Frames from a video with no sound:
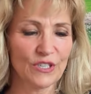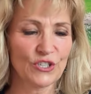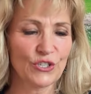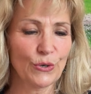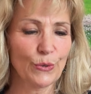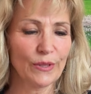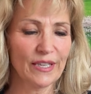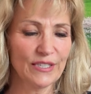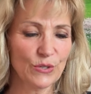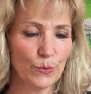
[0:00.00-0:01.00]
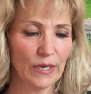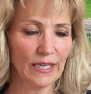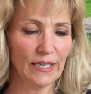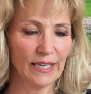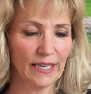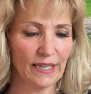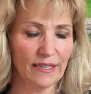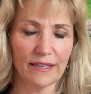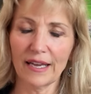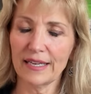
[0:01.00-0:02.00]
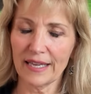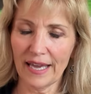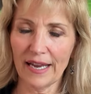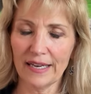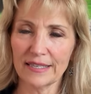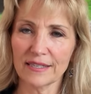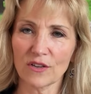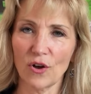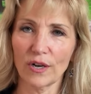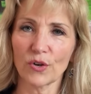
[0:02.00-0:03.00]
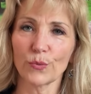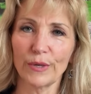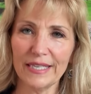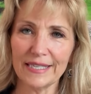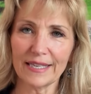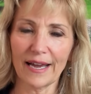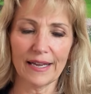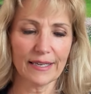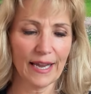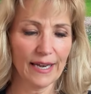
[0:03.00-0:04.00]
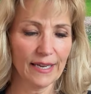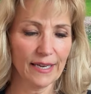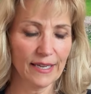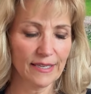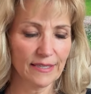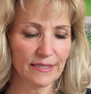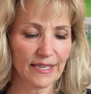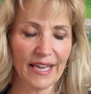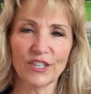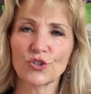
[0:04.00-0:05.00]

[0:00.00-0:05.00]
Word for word: So this one, it again is called a reset, and it is a